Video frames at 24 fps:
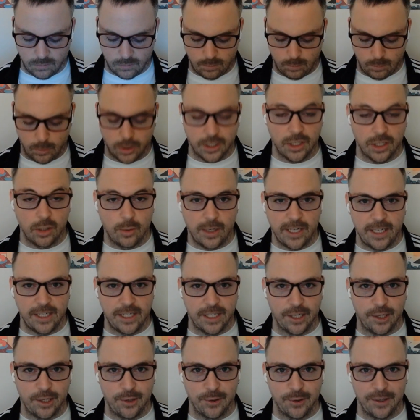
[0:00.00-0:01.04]
We're going to go ahead and
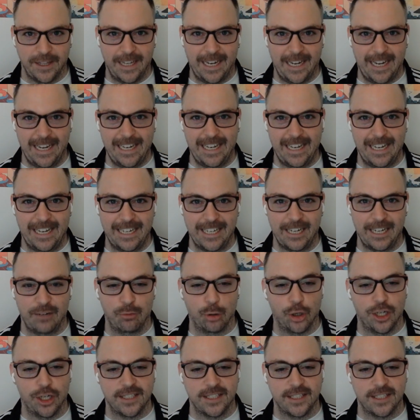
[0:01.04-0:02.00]
ignore that. And then we're going to